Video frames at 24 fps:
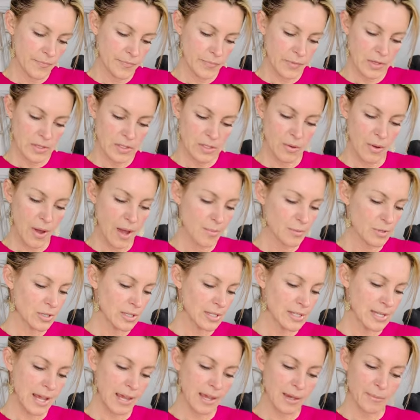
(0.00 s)
So I'm just
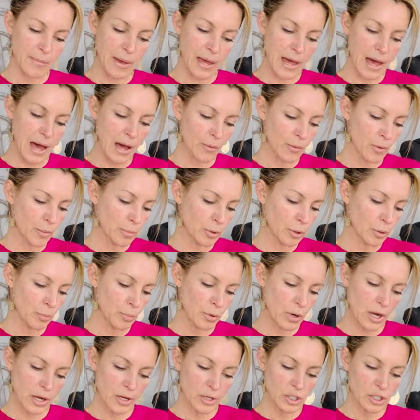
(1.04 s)
taking my aqua blue
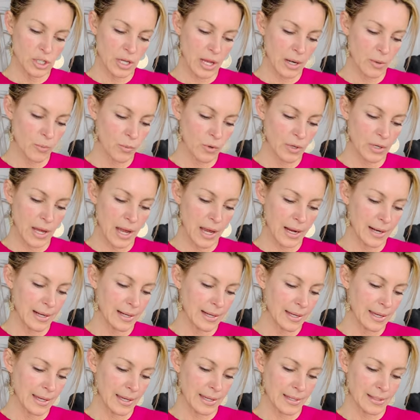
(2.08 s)
brush, and we're not going
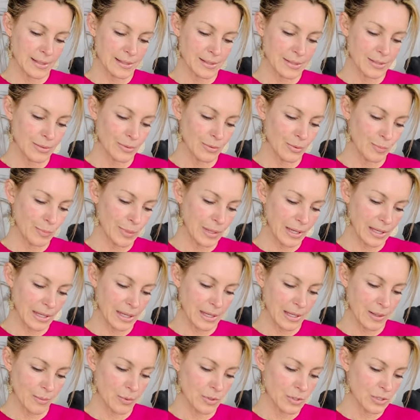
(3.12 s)
to get too
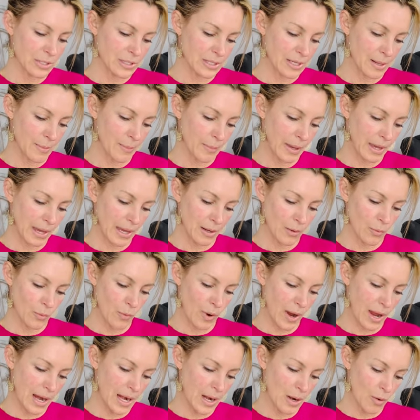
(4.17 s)
picky. We're just going to paint
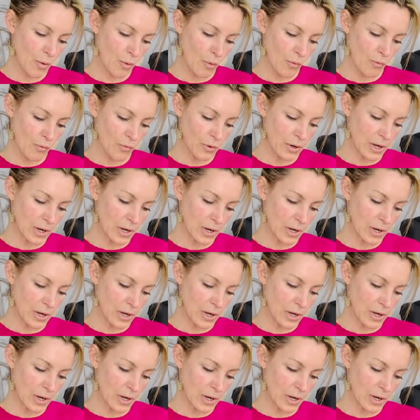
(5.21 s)
right over